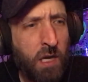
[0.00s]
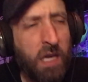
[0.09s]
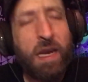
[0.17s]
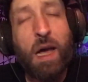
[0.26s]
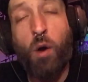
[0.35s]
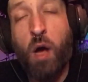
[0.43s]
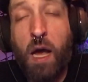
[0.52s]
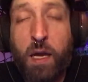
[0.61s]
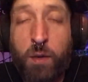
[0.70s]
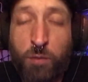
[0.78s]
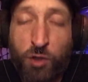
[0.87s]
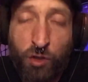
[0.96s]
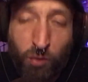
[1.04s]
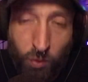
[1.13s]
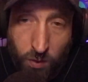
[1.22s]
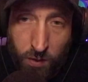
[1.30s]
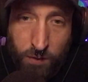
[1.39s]
Now, I'm
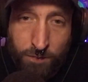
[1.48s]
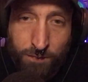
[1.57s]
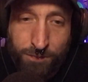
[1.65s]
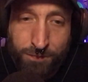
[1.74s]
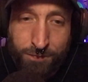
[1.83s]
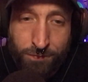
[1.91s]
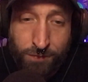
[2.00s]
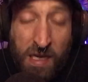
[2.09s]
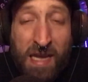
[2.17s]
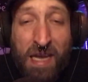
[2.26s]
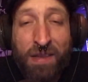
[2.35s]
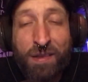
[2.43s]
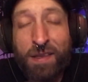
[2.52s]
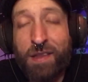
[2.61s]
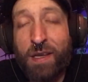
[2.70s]
sure that